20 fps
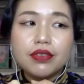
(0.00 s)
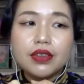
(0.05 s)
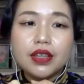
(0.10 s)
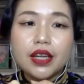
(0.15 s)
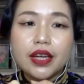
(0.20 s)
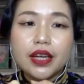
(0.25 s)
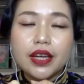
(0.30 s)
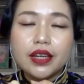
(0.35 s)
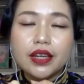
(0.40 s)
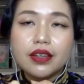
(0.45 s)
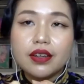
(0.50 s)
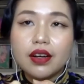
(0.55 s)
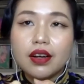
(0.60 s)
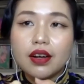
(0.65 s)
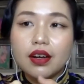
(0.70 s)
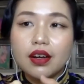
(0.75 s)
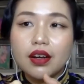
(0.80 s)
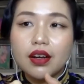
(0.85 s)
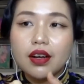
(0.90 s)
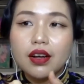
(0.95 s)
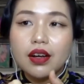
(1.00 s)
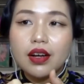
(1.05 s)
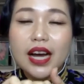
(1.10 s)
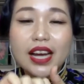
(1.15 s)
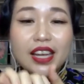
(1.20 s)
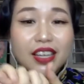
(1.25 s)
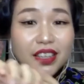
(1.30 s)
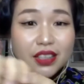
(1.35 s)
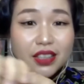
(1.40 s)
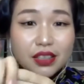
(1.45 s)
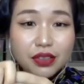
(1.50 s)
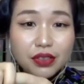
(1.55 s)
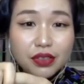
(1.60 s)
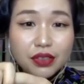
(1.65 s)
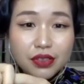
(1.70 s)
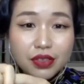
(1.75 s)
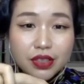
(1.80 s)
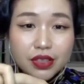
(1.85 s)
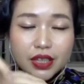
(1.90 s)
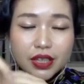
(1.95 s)
like high heels,
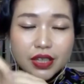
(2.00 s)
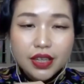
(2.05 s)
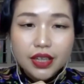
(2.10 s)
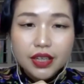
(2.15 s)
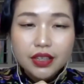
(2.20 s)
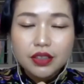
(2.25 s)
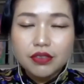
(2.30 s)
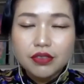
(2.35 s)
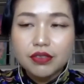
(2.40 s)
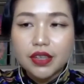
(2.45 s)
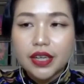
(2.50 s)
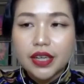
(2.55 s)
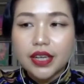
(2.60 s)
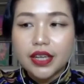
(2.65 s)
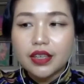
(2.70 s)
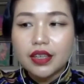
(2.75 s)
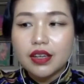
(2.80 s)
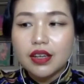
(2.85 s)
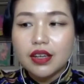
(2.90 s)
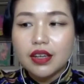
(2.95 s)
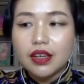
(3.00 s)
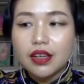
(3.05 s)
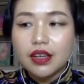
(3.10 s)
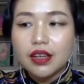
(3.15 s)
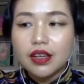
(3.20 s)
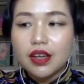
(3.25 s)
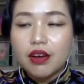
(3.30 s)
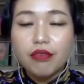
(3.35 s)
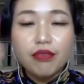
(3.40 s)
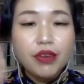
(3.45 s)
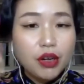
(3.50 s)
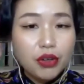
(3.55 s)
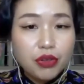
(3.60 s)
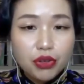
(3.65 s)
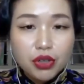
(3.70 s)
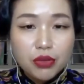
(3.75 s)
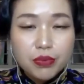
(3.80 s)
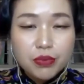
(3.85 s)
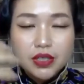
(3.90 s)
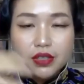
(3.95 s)
that kind of like
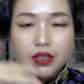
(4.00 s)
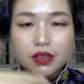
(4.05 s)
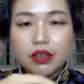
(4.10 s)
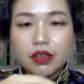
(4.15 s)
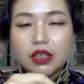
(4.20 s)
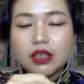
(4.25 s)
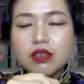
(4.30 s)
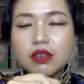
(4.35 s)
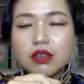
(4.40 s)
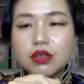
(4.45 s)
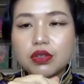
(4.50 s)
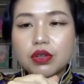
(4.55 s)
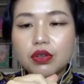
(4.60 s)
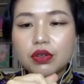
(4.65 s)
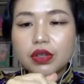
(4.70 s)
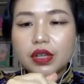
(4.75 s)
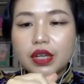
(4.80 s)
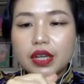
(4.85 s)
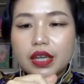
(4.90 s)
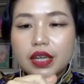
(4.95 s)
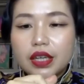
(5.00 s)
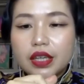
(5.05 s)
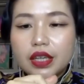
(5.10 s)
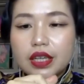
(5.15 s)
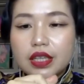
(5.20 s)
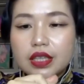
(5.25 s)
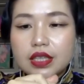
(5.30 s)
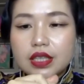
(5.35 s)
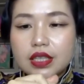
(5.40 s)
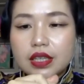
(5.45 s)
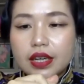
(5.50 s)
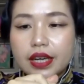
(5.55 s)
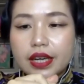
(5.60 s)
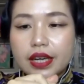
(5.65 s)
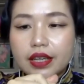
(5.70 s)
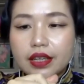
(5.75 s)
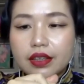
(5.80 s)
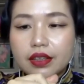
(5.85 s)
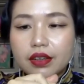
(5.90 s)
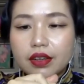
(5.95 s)
Velcro material. So it's like
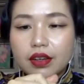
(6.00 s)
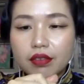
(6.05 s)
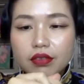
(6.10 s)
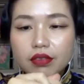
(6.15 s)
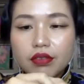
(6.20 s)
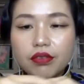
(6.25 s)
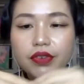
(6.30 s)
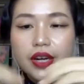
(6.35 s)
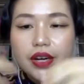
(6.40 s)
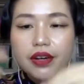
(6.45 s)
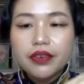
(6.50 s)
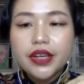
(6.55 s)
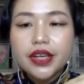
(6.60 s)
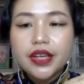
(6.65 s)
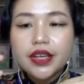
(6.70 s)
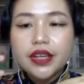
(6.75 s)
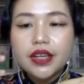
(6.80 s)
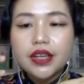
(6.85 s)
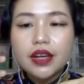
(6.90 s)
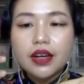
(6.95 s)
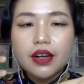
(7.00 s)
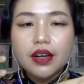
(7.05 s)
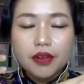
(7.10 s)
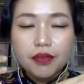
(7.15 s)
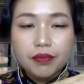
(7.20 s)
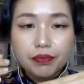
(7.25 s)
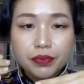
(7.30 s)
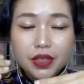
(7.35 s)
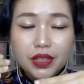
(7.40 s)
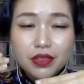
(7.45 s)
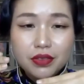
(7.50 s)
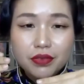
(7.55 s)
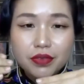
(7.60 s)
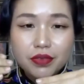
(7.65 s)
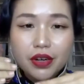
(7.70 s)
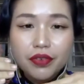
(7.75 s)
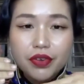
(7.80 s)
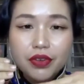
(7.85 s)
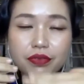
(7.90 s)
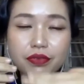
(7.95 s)
very, it's
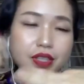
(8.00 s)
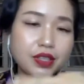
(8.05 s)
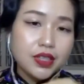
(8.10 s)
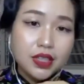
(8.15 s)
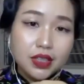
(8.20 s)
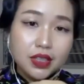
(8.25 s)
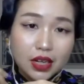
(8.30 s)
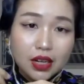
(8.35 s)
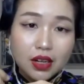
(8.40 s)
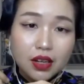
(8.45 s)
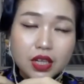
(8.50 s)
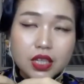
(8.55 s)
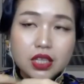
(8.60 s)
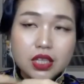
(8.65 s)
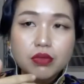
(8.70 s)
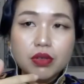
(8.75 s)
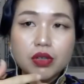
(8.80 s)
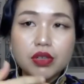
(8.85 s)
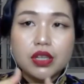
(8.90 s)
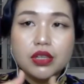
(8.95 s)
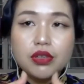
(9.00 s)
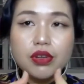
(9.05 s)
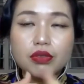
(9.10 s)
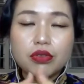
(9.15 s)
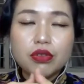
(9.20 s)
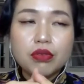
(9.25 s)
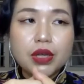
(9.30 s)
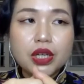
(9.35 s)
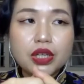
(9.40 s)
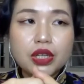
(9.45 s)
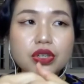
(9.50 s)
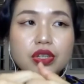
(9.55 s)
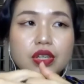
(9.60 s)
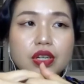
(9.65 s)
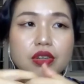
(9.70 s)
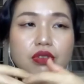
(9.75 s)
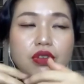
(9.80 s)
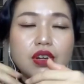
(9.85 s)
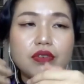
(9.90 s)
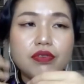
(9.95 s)
very versatile as well. And you have to make sure that
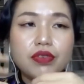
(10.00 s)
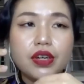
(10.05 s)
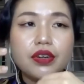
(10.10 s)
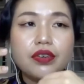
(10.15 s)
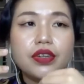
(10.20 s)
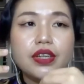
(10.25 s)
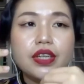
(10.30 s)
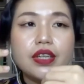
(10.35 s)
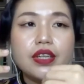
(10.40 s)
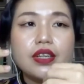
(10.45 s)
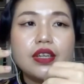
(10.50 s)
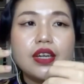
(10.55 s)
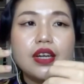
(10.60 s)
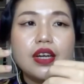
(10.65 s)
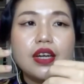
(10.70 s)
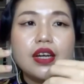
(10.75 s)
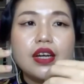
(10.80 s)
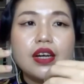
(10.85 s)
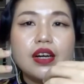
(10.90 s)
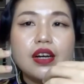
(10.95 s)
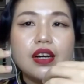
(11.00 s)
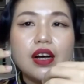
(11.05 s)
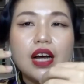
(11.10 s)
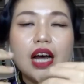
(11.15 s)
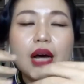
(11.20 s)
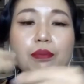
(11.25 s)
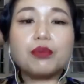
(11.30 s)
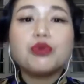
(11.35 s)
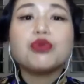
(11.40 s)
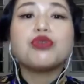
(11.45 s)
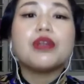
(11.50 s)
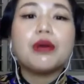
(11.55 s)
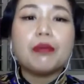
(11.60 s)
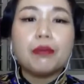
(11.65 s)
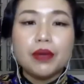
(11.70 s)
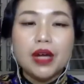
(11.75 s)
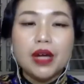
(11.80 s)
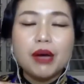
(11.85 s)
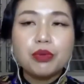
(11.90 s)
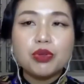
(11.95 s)
you are very up to the
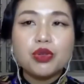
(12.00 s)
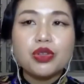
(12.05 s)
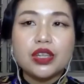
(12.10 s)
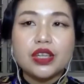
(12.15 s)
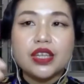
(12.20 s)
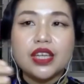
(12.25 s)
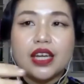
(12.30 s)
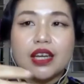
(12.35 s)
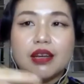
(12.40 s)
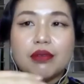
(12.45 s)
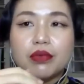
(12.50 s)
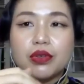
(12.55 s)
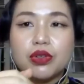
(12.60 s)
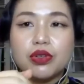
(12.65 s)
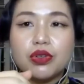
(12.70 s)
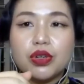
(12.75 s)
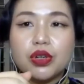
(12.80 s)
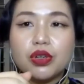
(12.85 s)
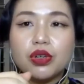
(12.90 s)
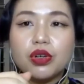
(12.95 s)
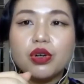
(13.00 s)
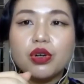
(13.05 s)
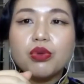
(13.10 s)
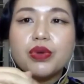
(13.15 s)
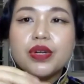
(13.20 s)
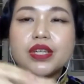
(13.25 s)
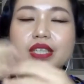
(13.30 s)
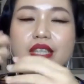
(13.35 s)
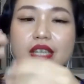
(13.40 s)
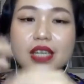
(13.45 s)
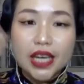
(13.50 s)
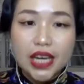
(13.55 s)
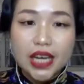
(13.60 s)
game. You're always ahead of